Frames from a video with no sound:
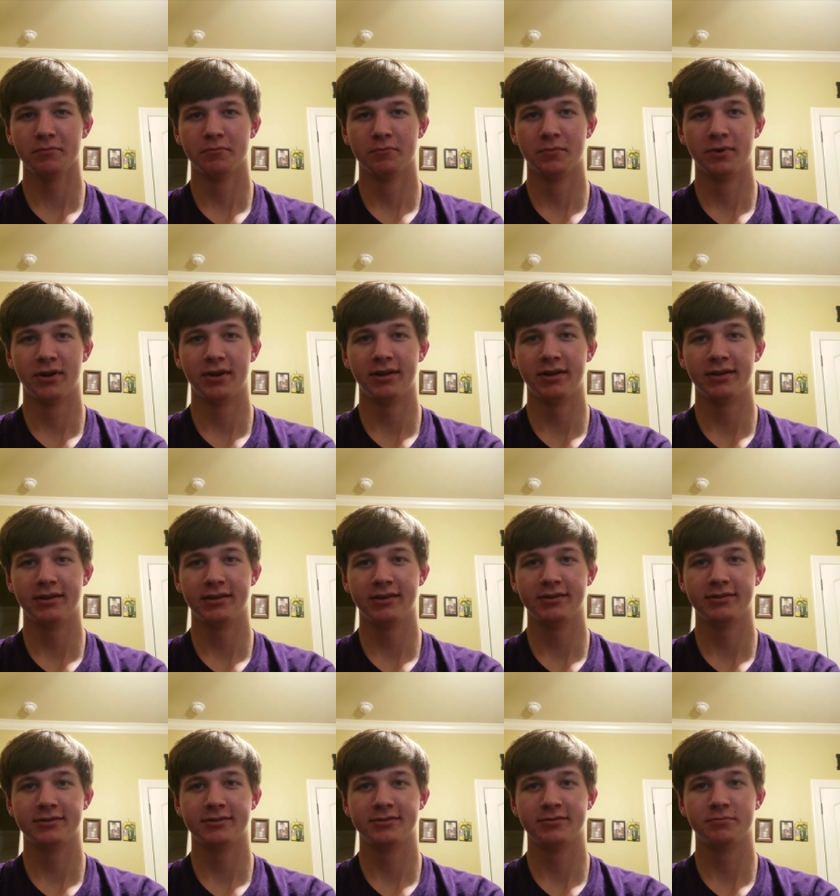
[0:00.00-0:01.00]
but
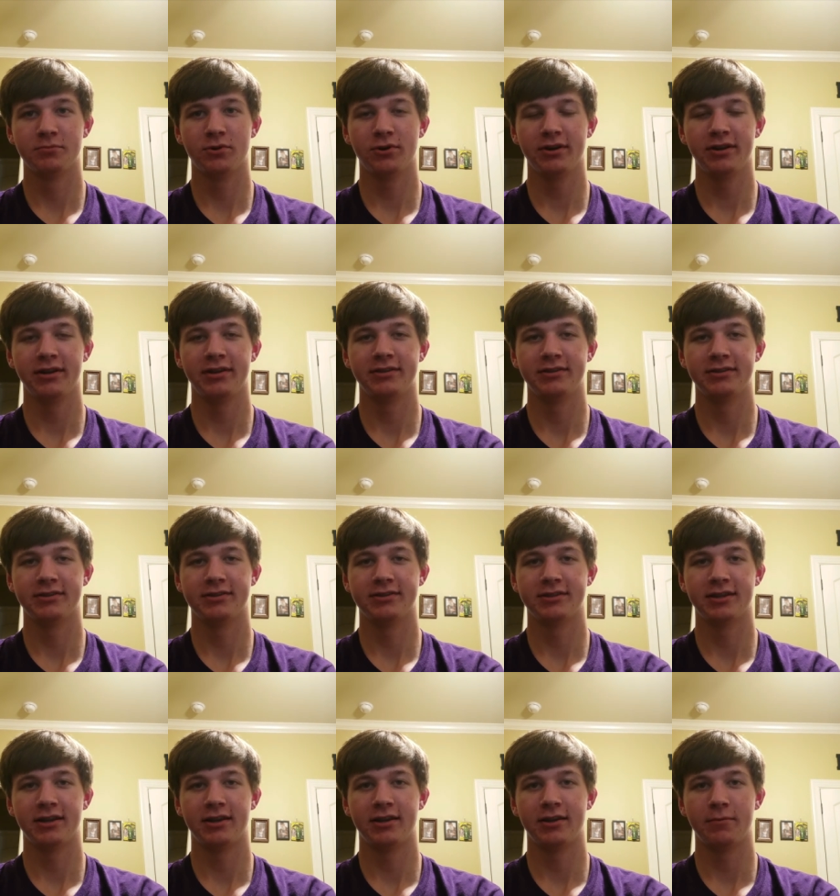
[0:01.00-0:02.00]
it's pretty easy to
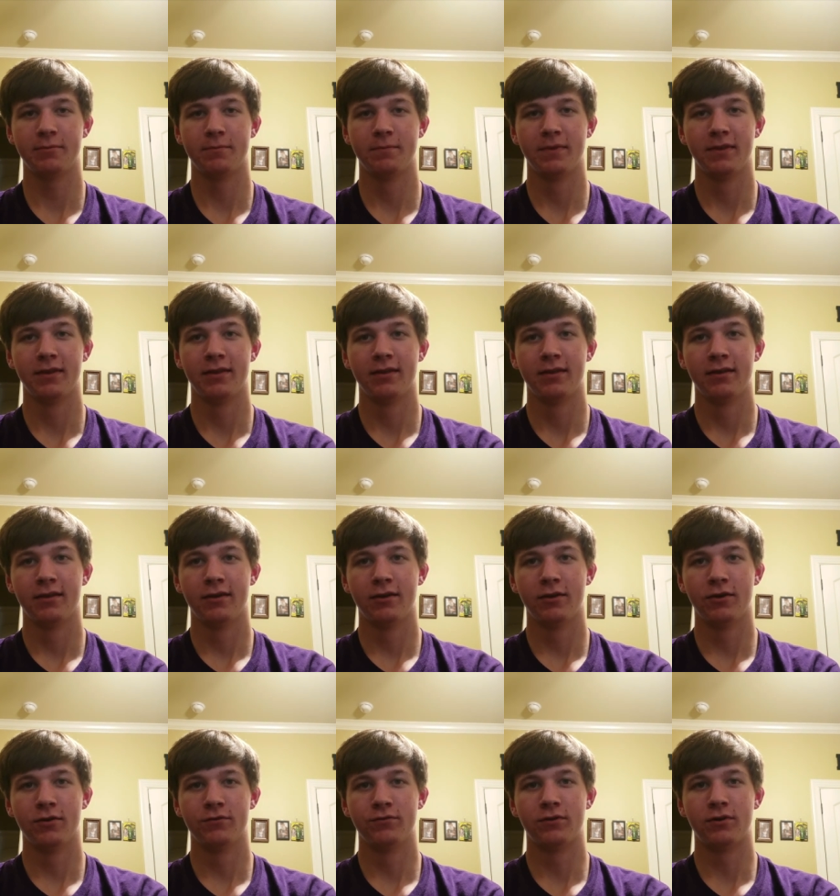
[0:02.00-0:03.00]
set up
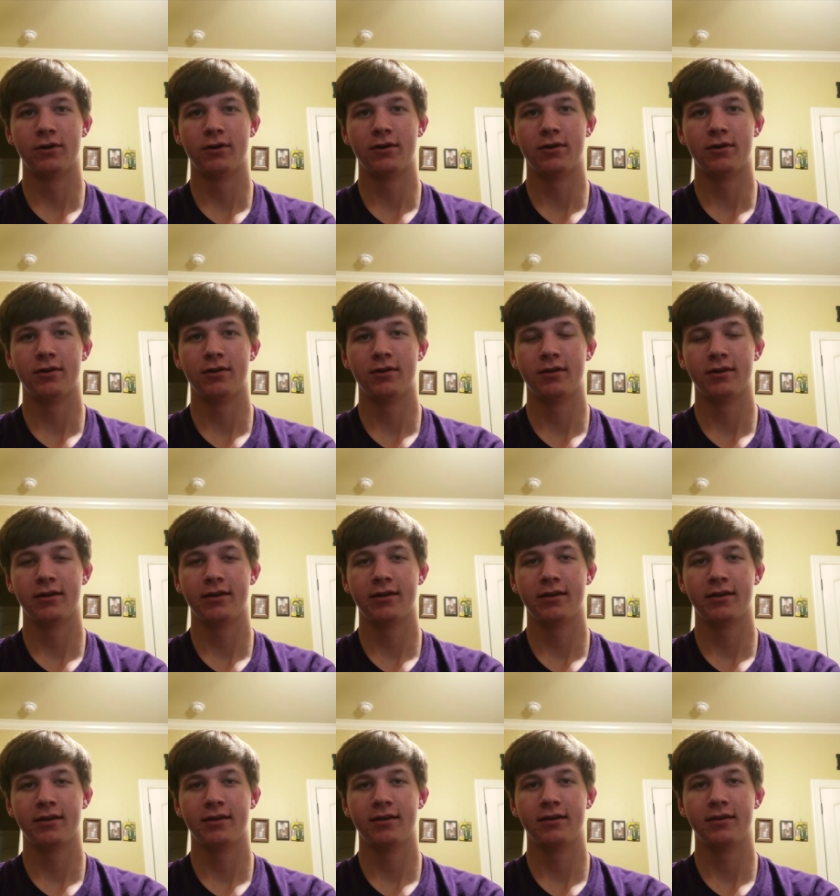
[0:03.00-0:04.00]
overall,
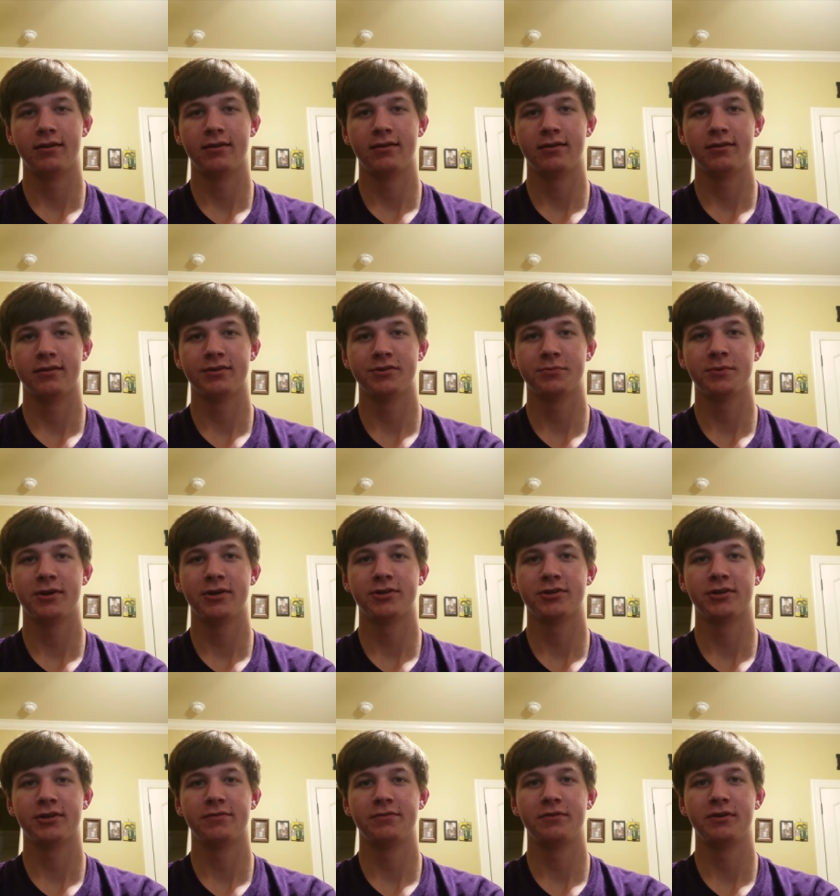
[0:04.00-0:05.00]
and
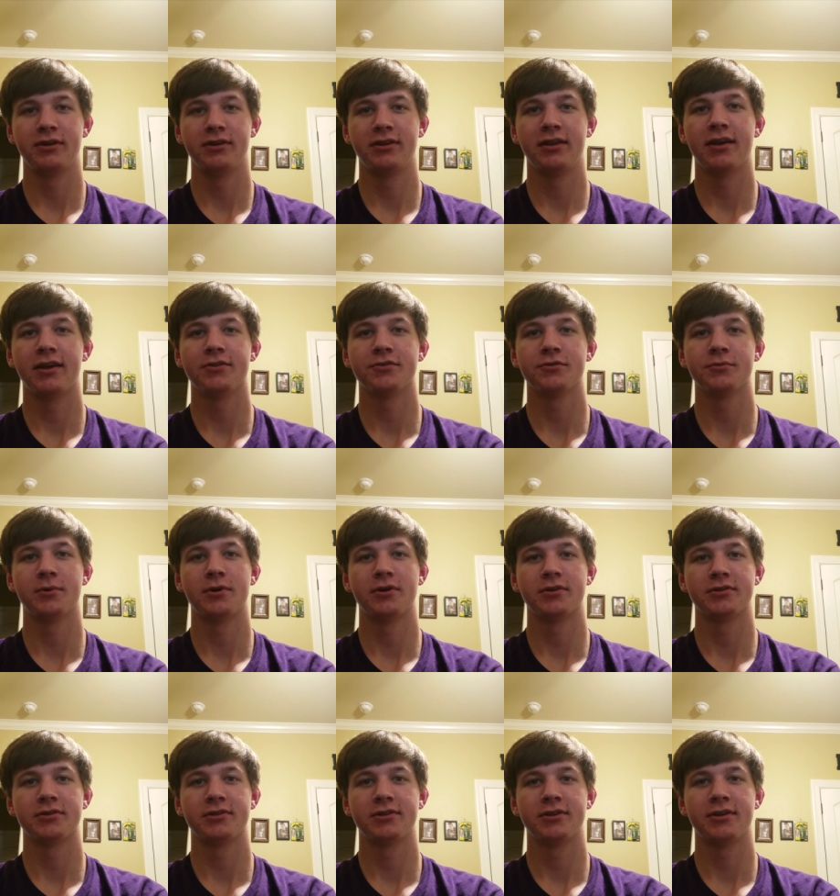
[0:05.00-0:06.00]
especially if you get the
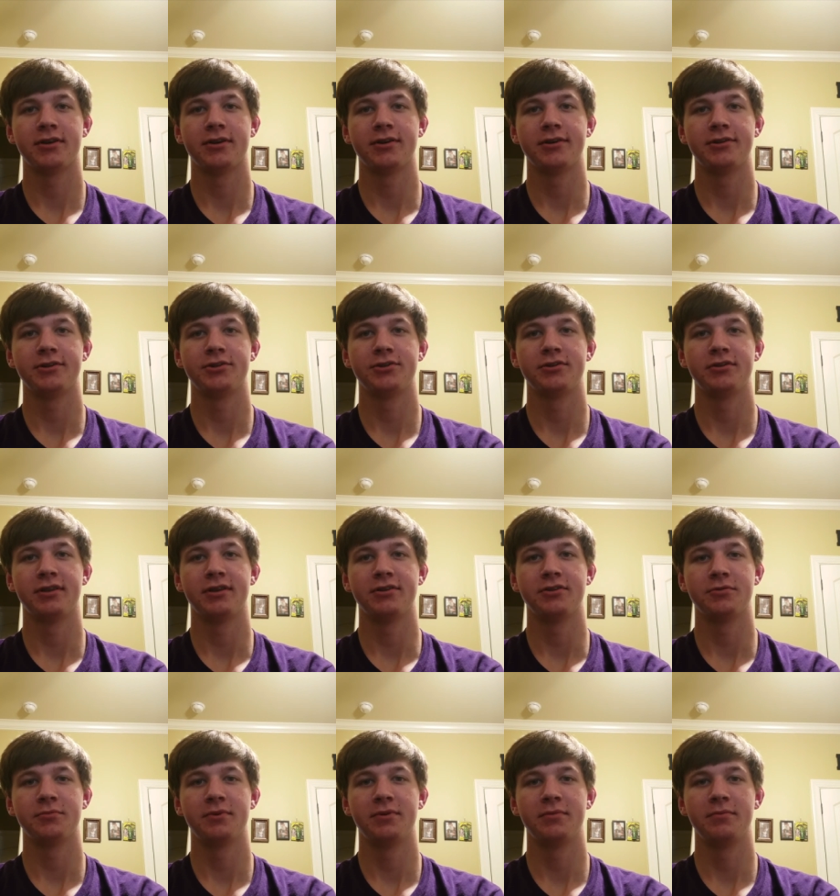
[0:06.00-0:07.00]
Astrobox Touch, that
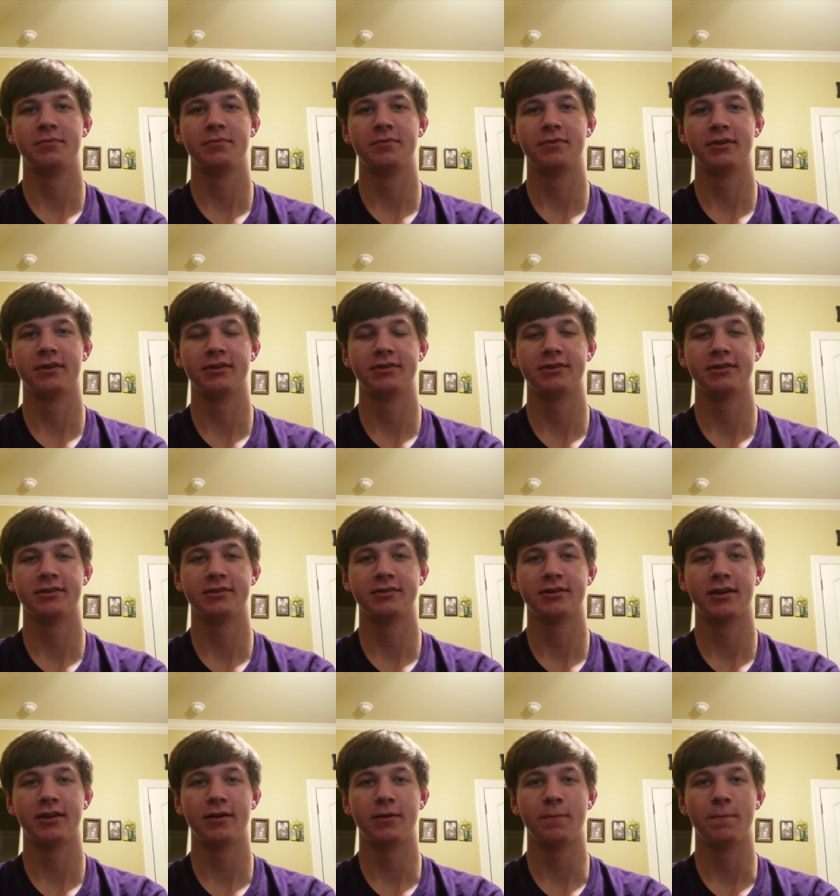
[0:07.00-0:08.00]
should be easy to set
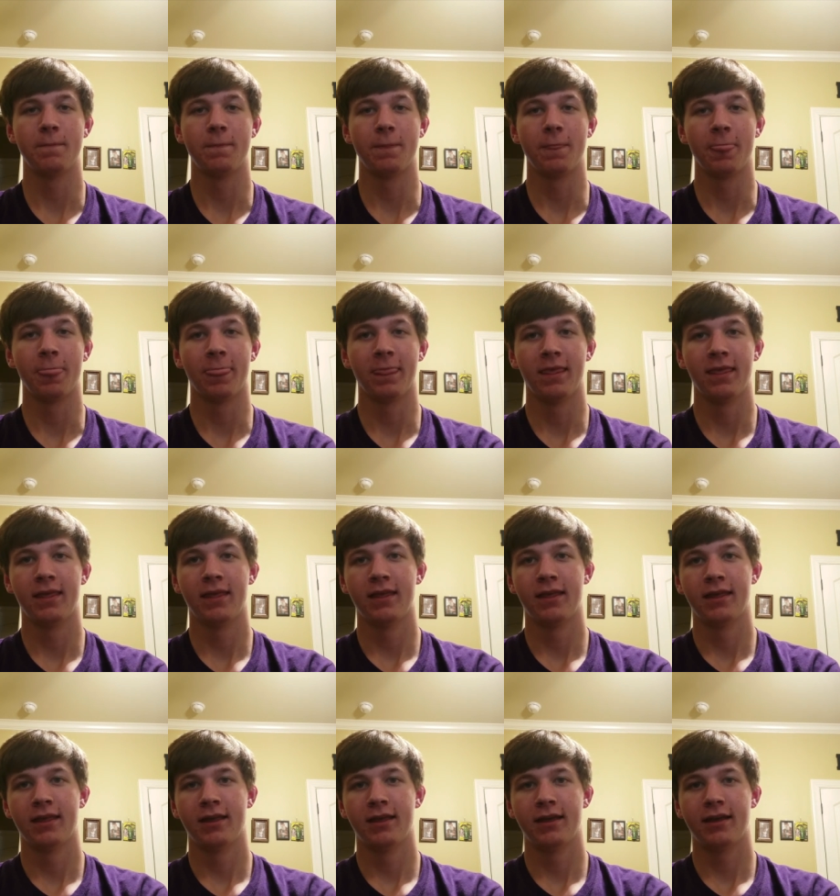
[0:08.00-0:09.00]
up.
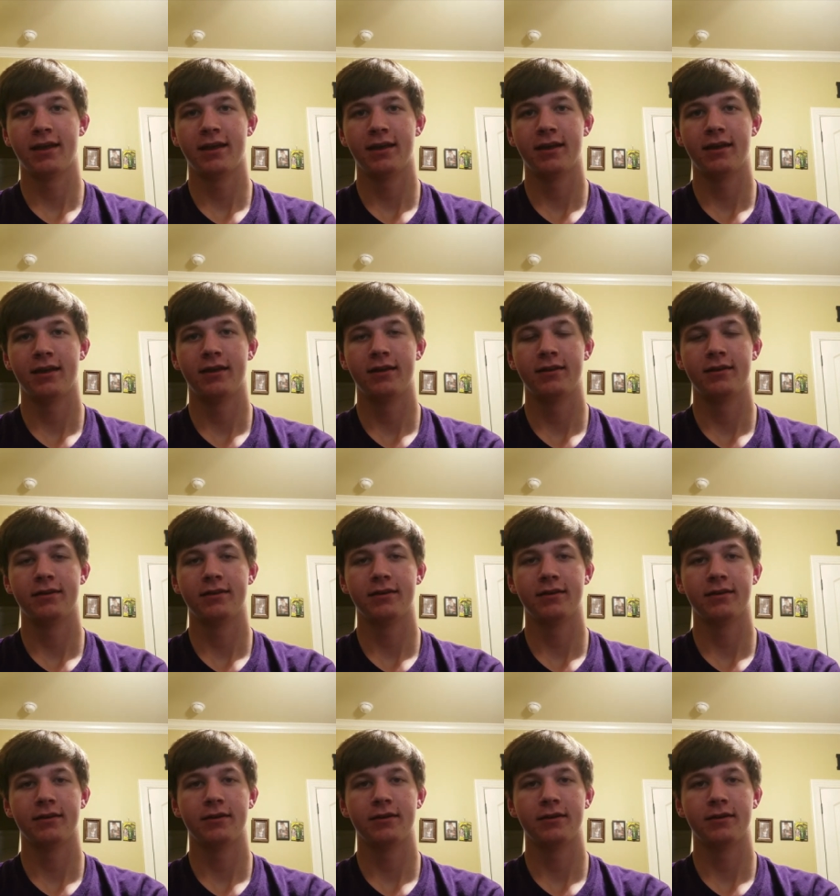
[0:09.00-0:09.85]
And